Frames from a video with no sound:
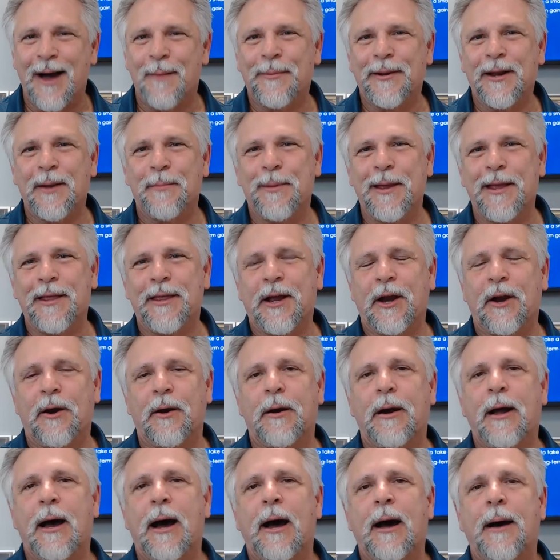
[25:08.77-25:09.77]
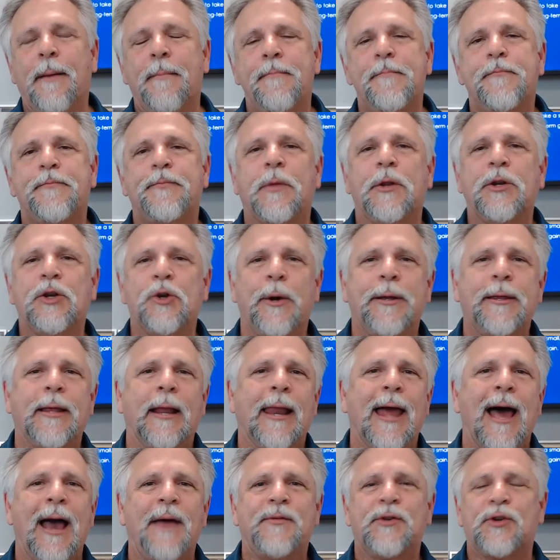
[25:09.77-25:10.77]
I'm going to be there um, doing the
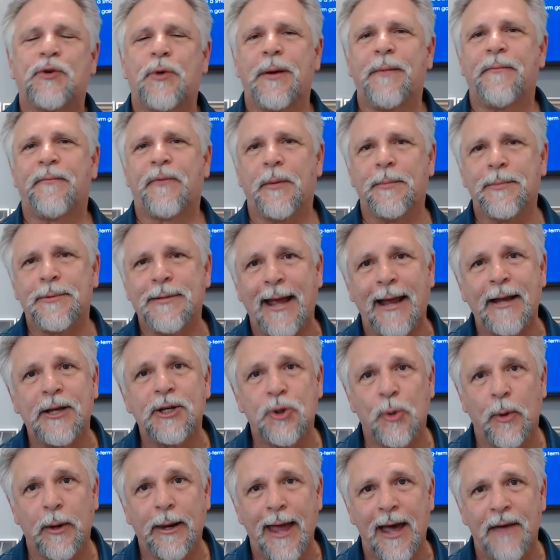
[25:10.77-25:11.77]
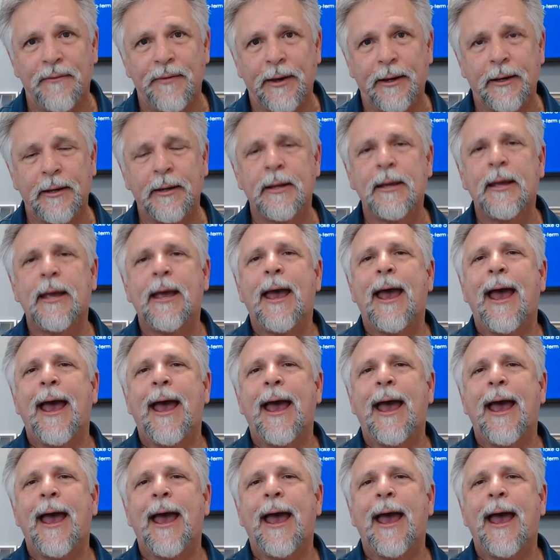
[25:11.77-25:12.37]
live stream from ten to eleven,